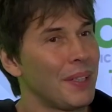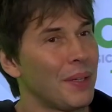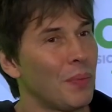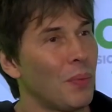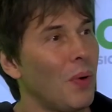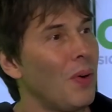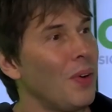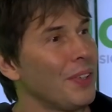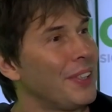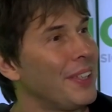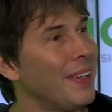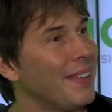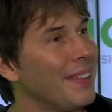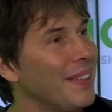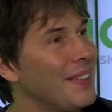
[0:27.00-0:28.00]
with an award.
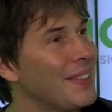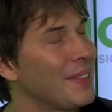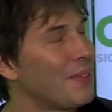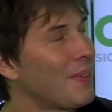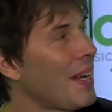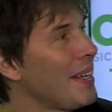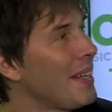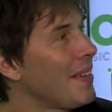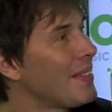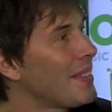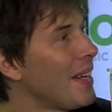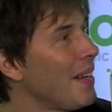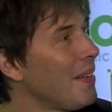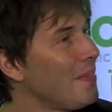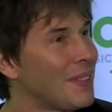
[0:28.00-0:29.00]
It was the Radio
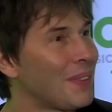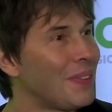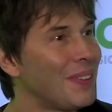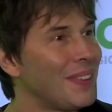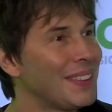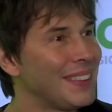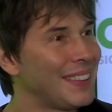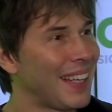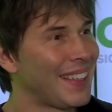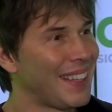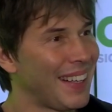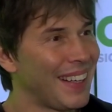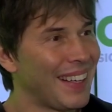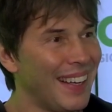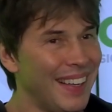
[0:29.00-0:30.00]
Times Awards, I
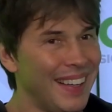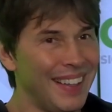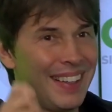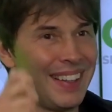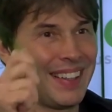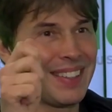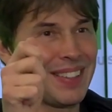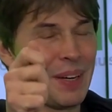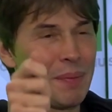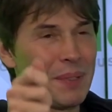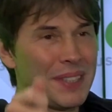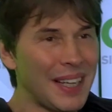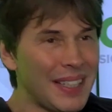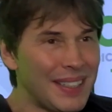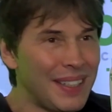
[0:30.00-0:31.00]
think. And so I
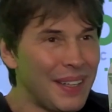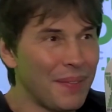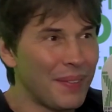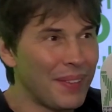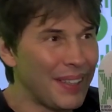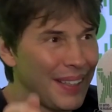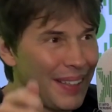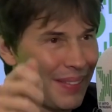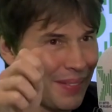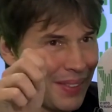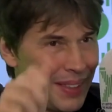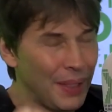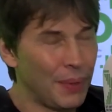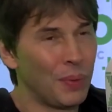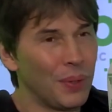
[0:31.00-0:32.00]
presented him with
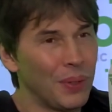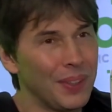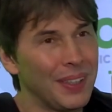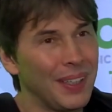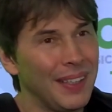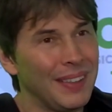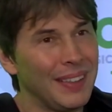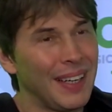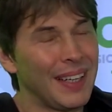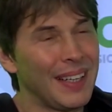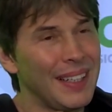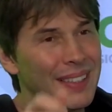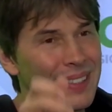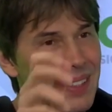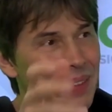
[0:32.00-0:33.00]
the award. And
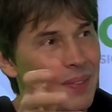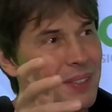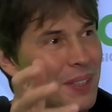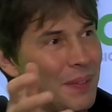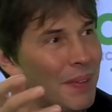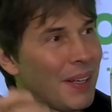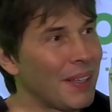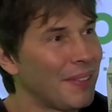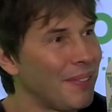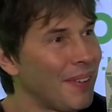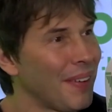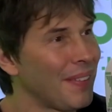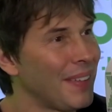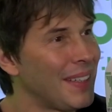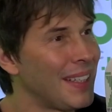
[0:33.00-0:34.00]
he stood up to the
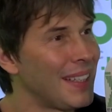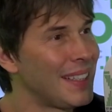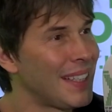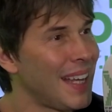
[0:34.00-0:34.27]
microphone and